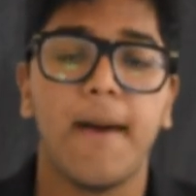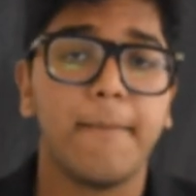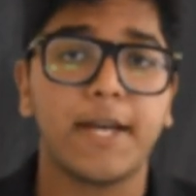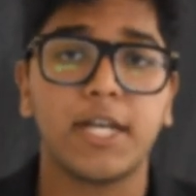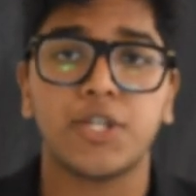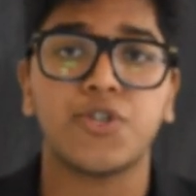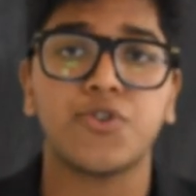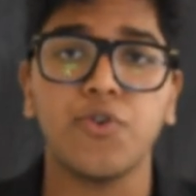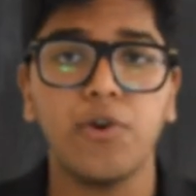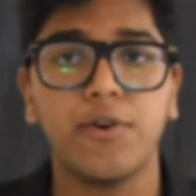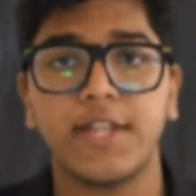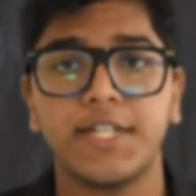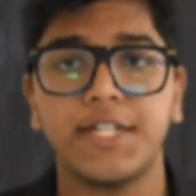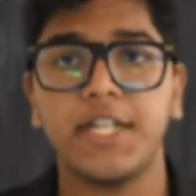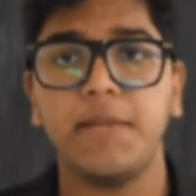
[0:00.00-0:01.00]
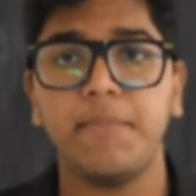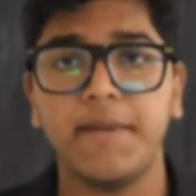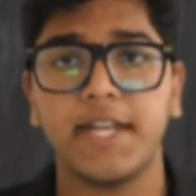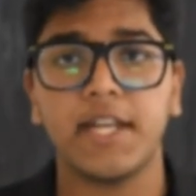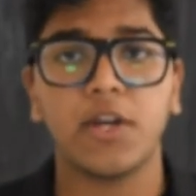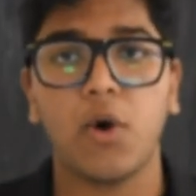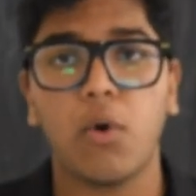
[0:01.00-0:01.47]
Because sure, the
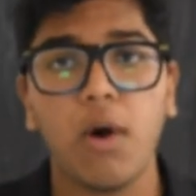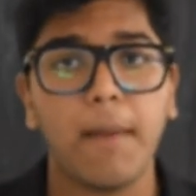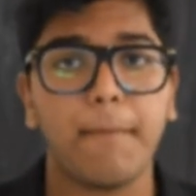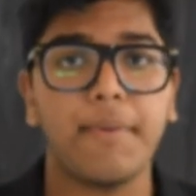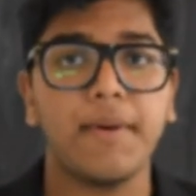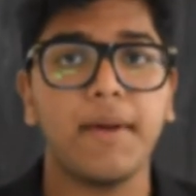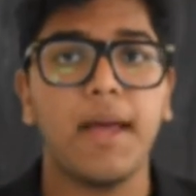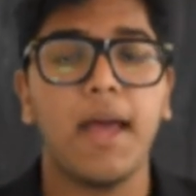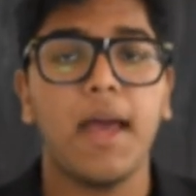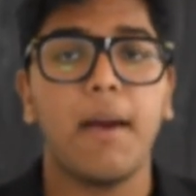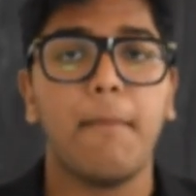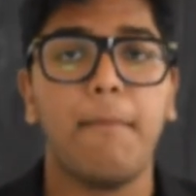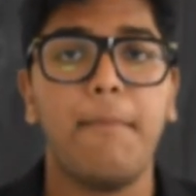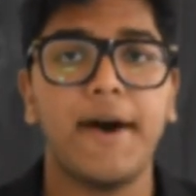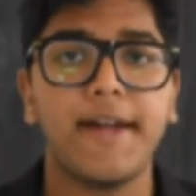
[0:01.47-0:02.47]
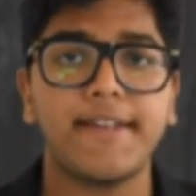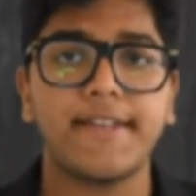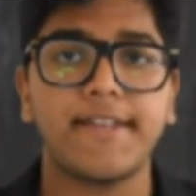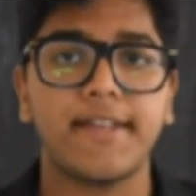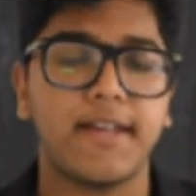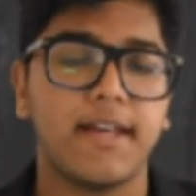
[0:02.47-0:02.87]
GDP can go up, but